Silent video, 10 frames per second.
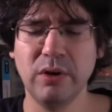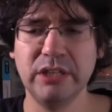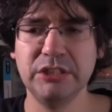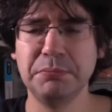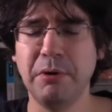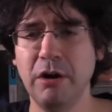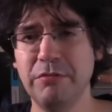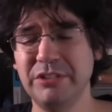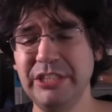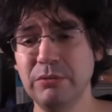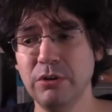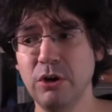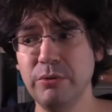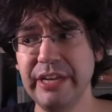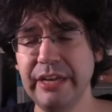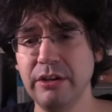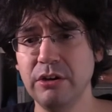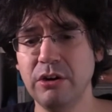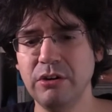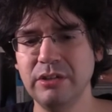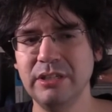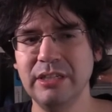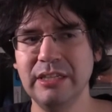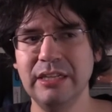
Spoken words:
was Poverty Row King Kong,